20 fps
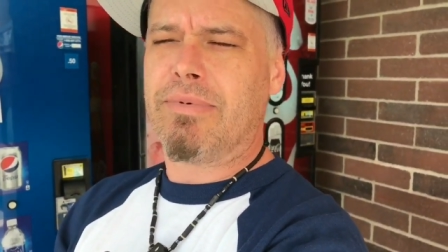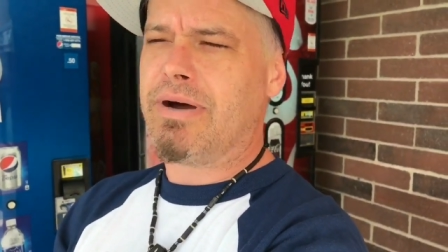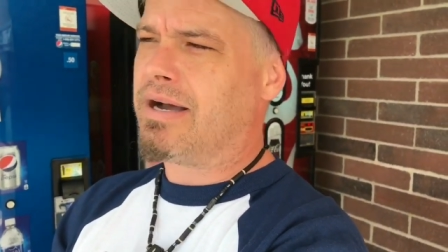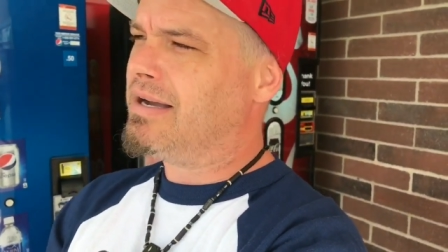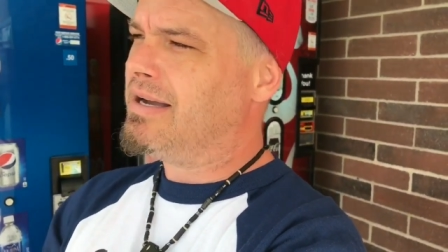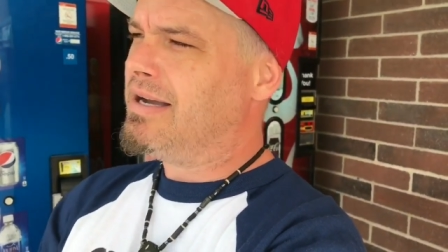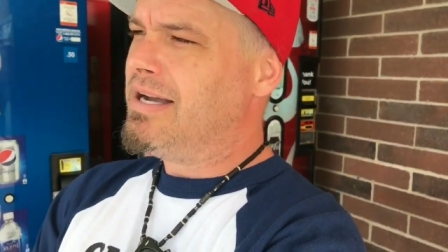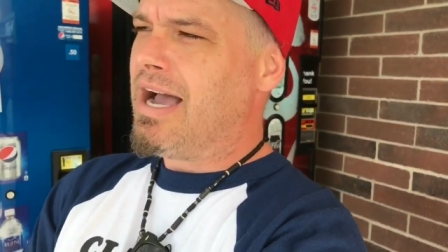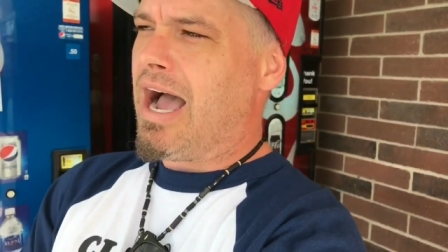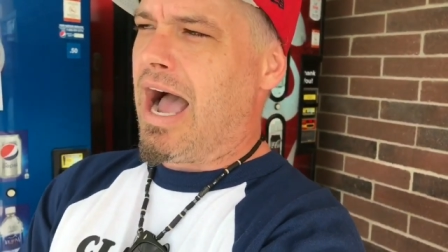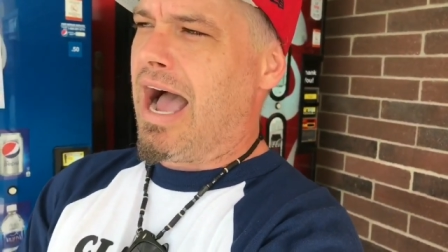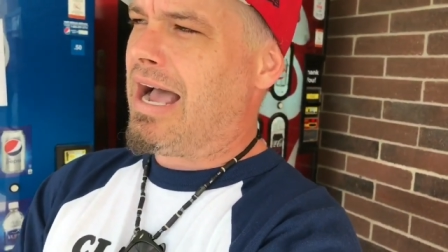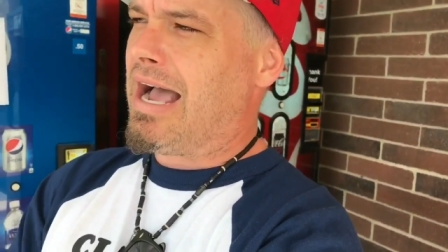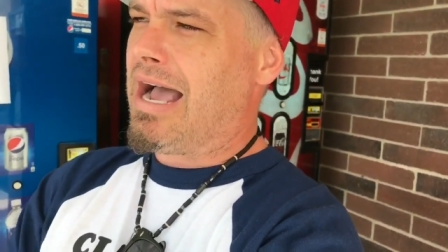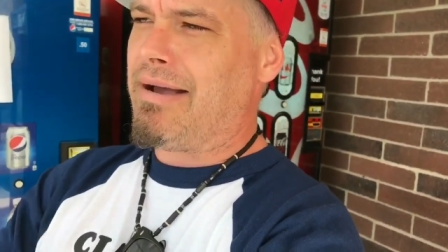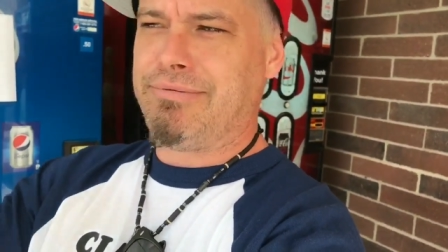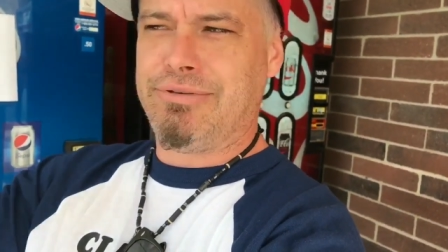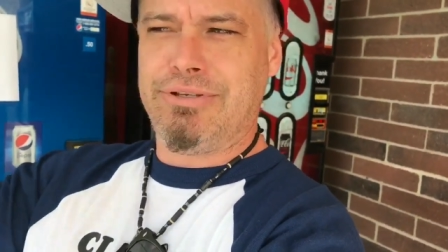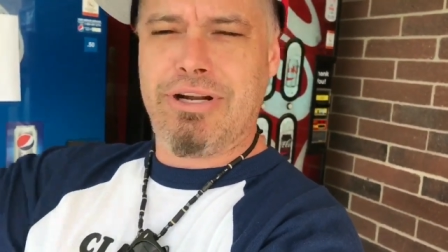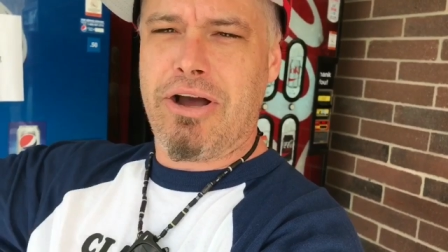I'm, a,
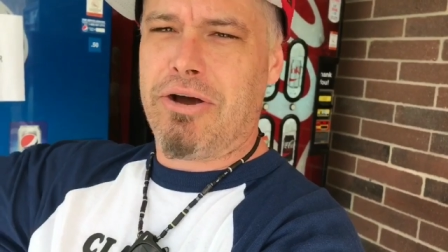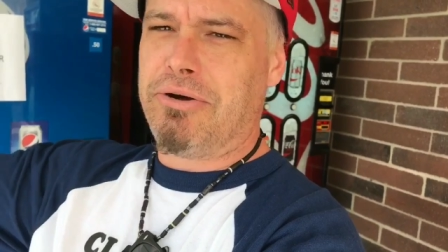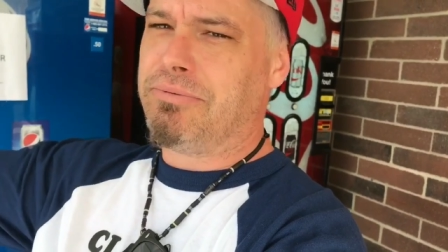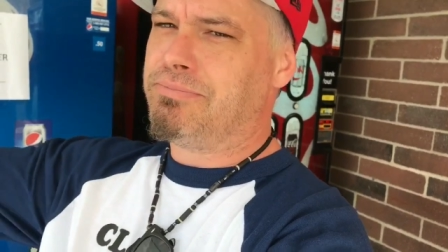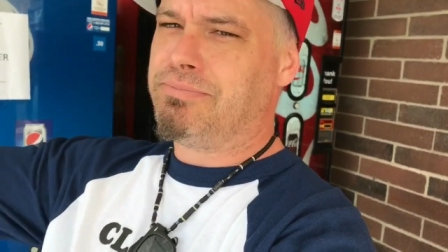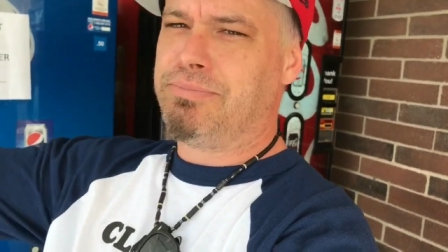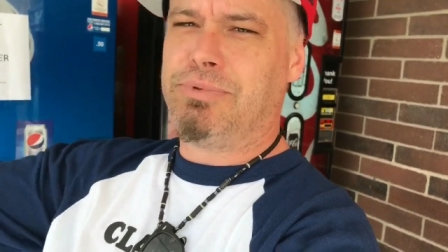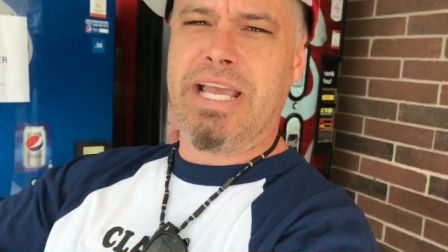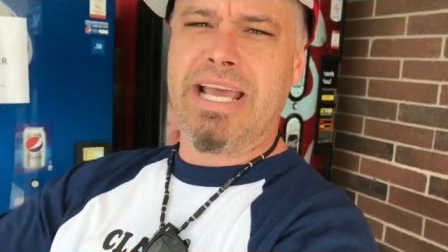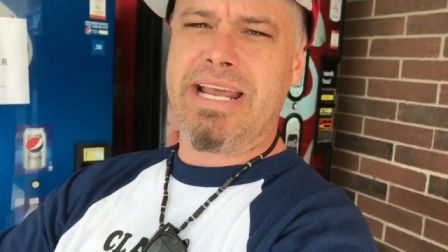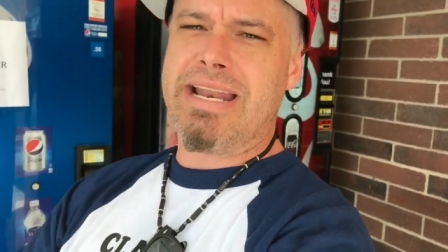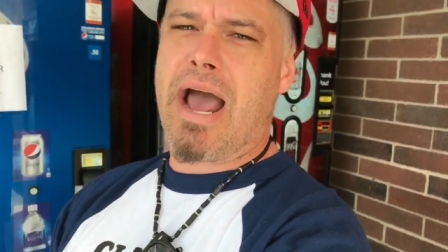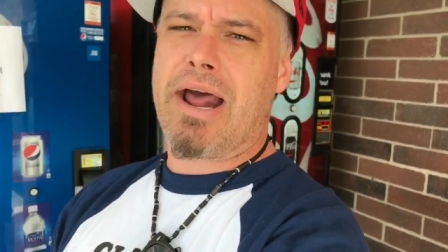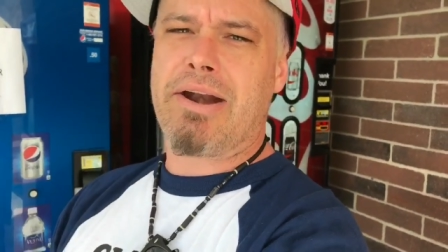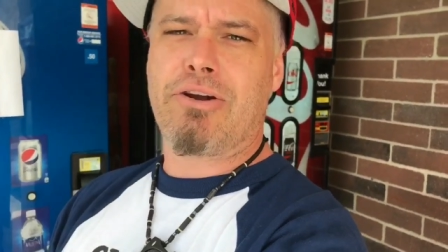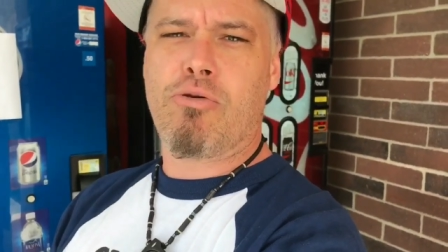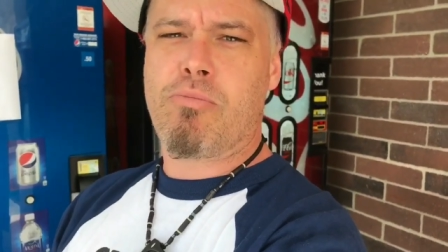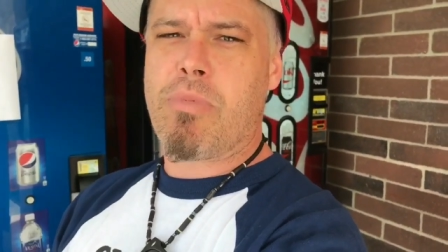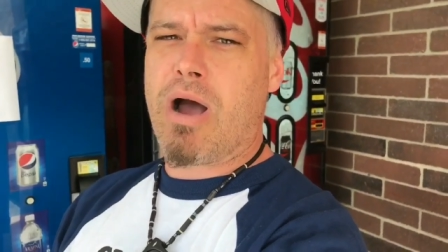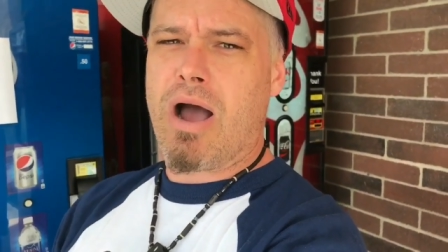I, you know, getting
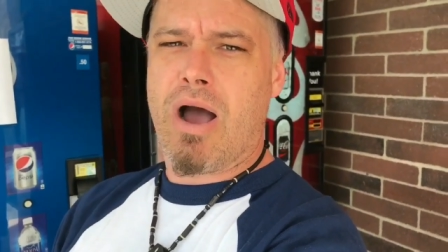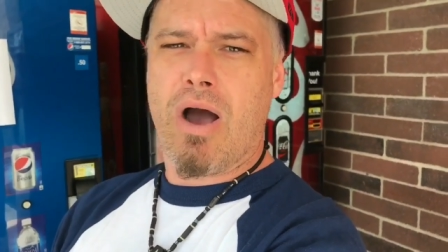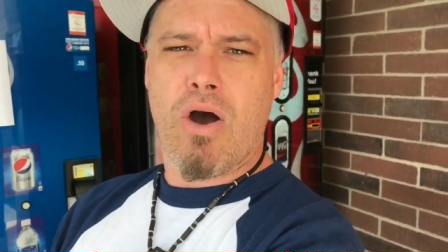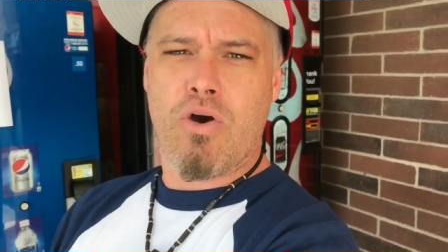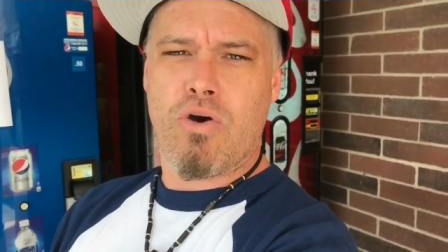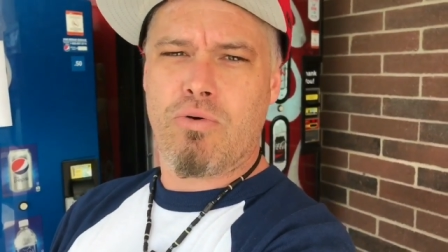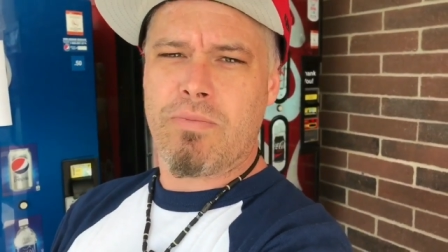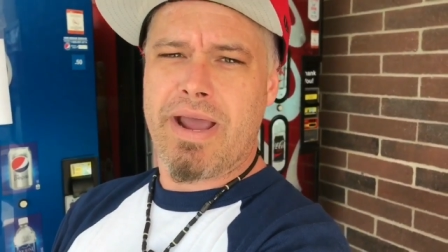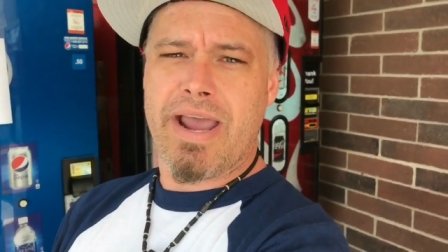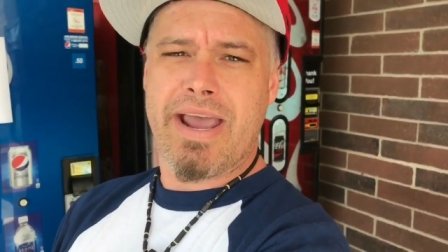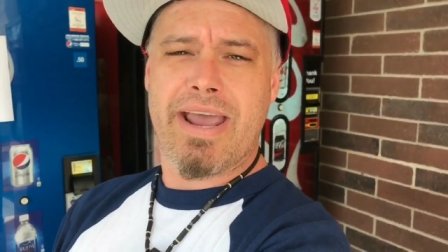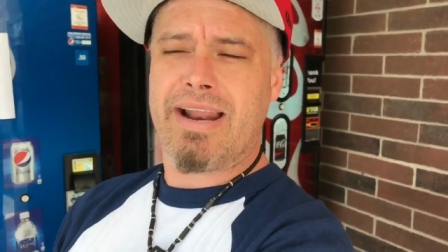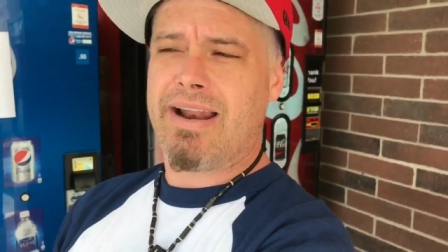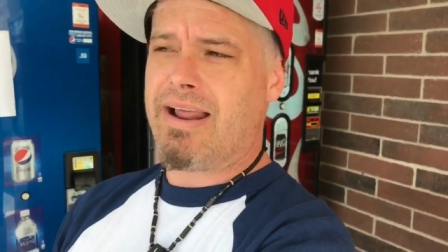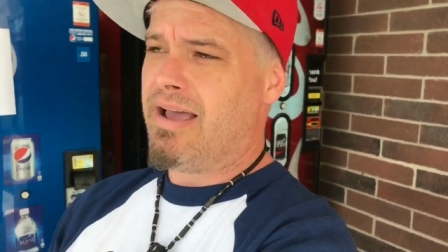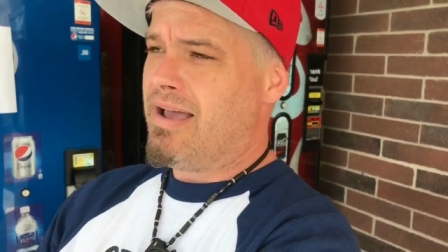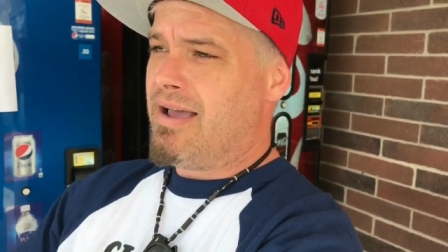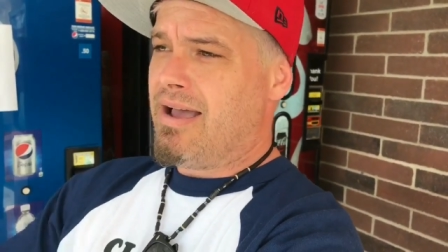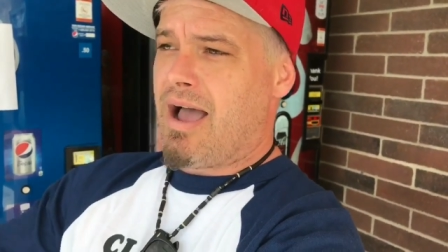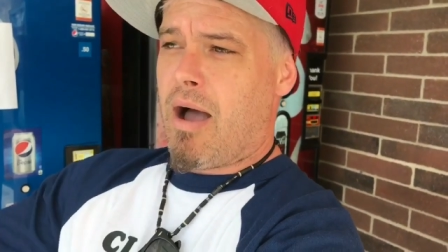out here on my own,
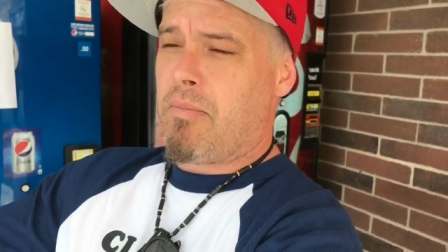man.